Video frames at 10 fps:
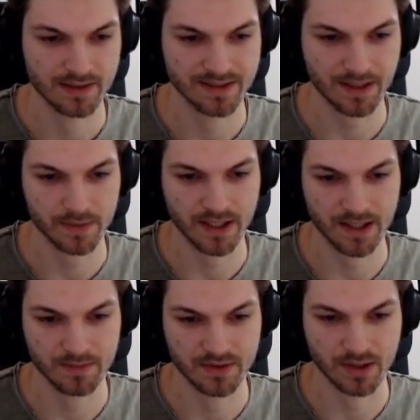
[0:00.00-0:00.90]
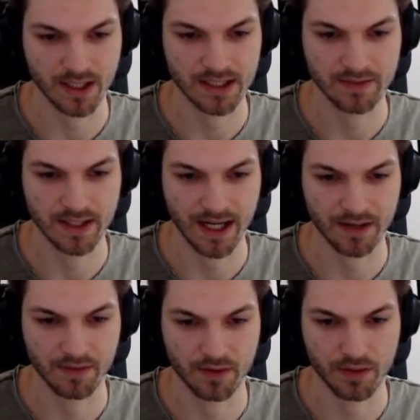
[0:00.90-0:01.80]
sometimes you can even
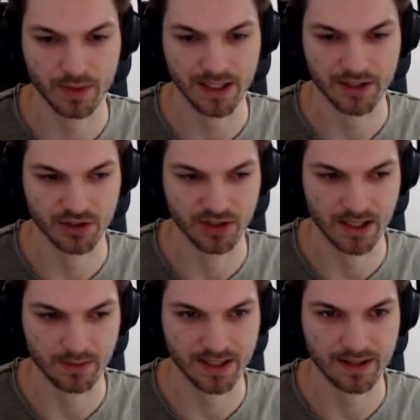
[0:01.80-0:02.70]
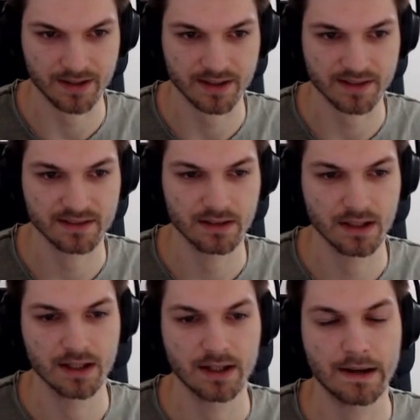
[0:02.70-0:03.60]
have 3 legendary cards
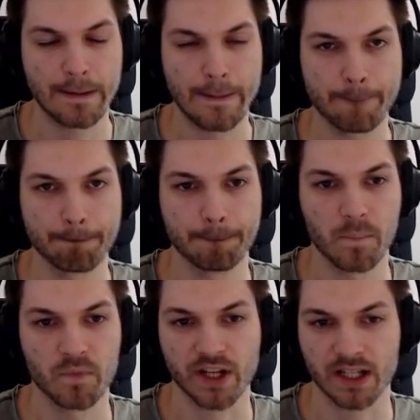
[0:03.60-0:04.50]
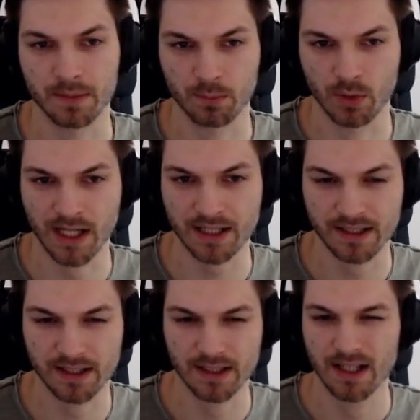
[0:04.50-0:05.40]
to get a bit more
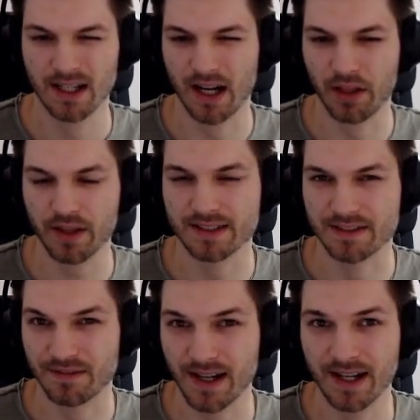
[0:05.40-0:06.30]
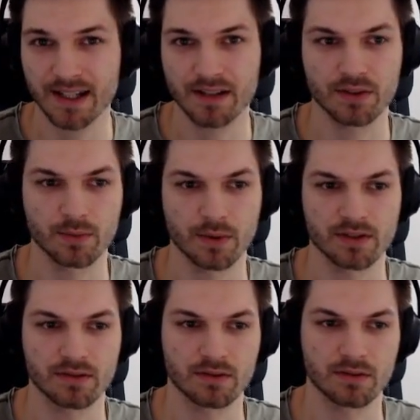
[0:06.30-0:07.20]
lucky. I think it's fine if you want
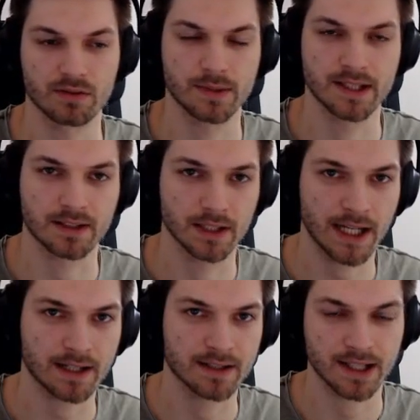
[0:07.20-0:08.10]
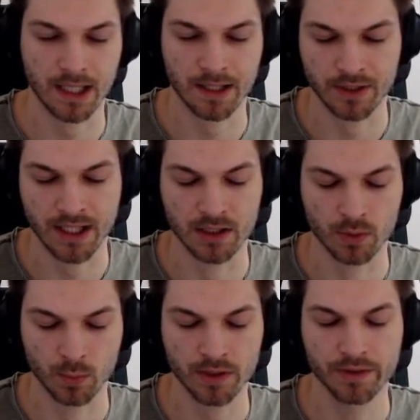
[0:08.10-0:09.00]
to be a collector, get every
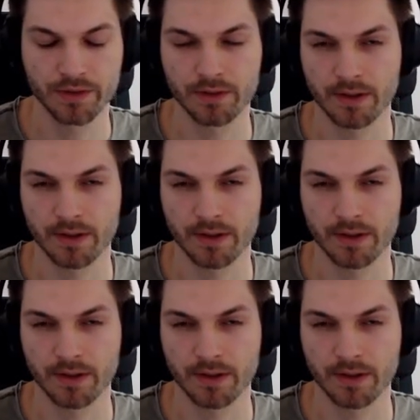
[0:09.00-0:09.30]
card once.